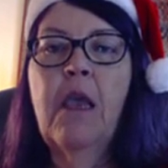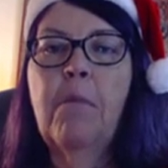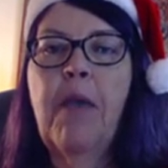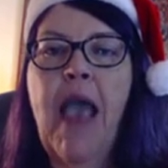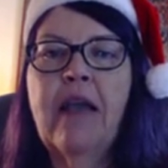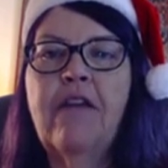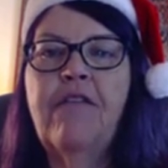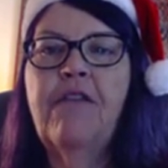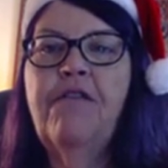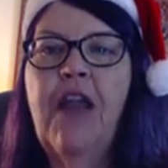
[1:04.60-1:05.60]
Impact
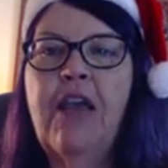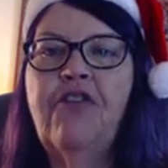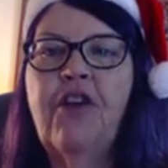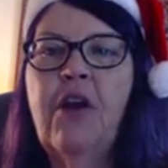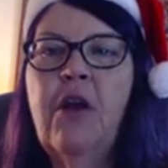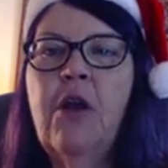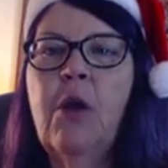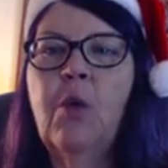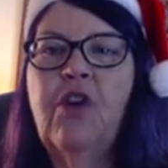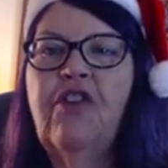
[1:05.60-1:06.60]
of inflation,
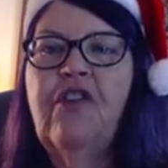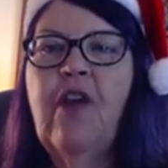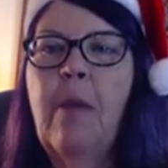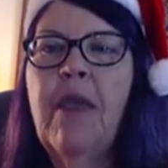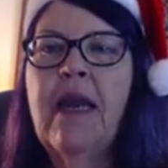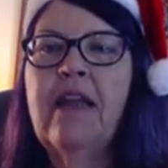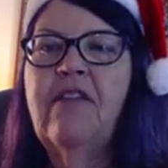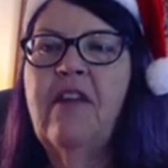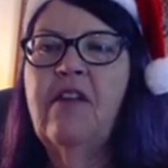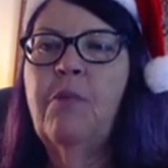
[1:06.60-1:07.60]
which has come in at
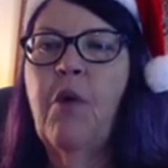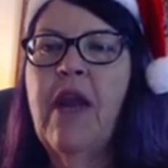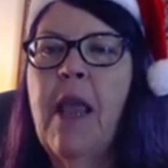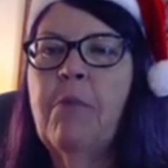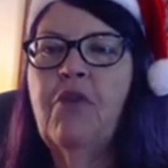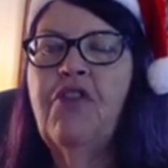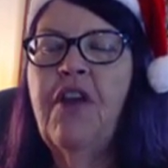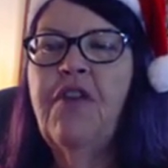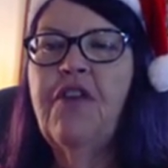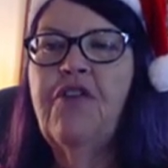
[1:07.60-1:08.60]
6.8%
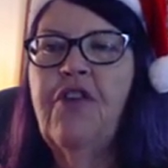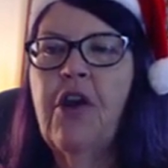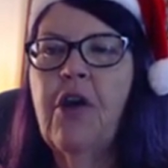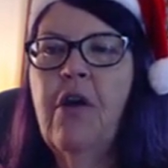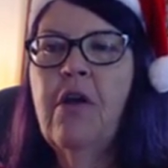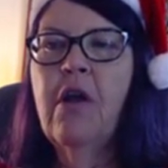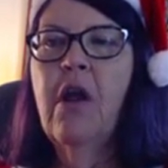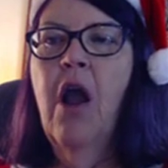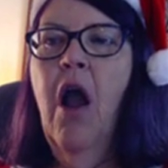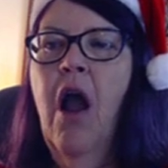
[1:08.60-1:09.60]
this year,
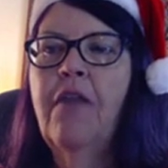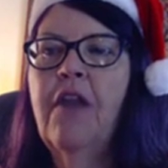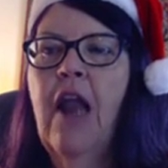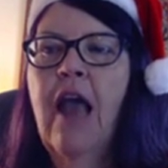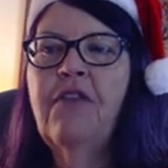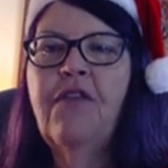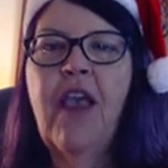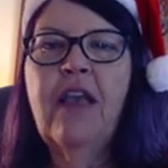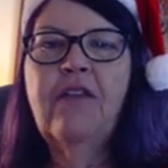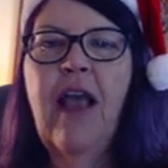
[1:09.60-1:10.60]
on the Las
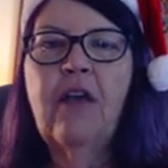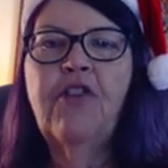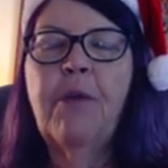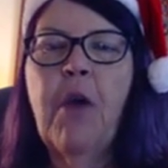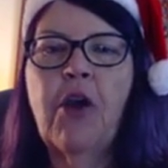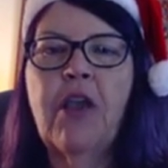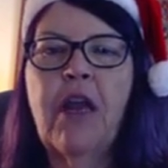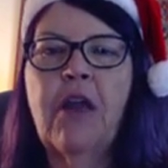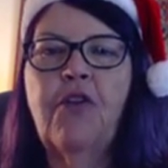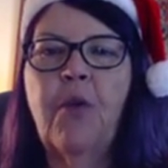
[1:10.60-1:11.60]
Vegas housing
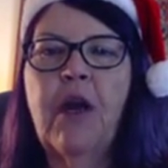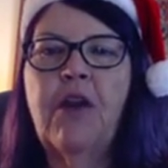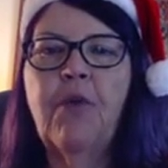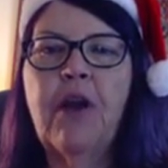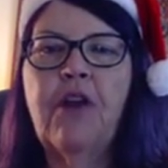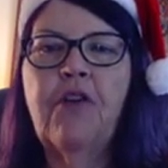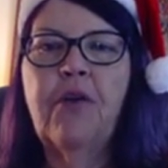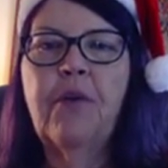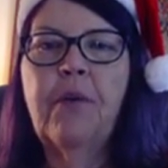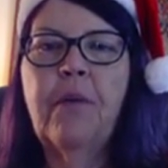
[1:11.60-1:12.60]
market in
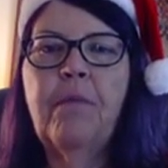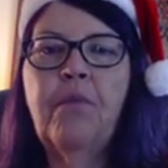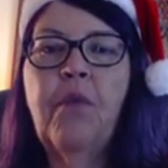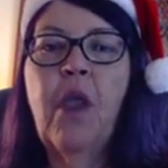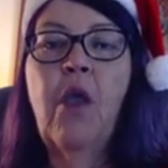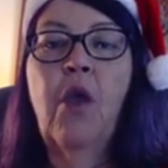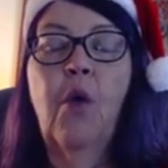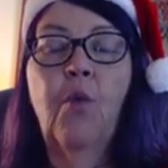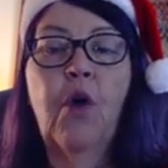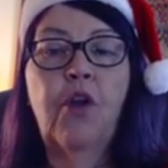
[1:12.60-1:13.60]
2022.
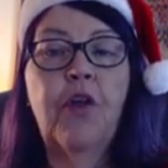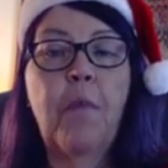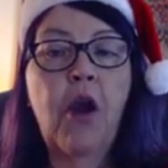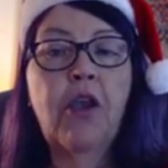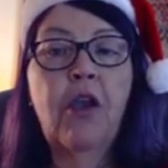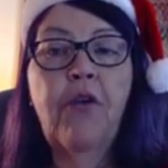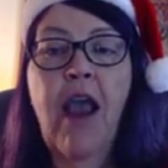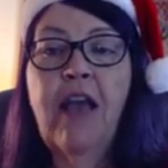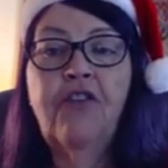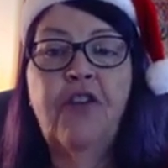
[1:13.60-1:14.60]
Will the market
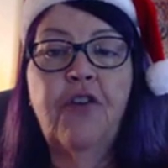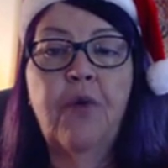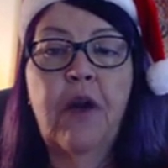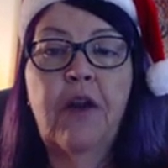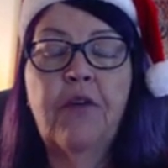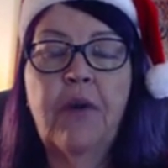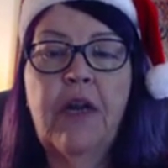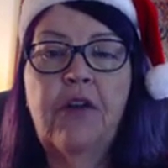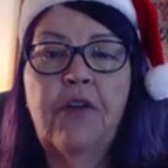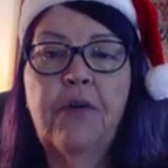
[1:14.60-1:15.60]
crash in
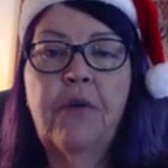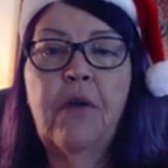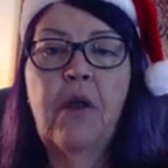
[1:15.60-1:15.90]
2022?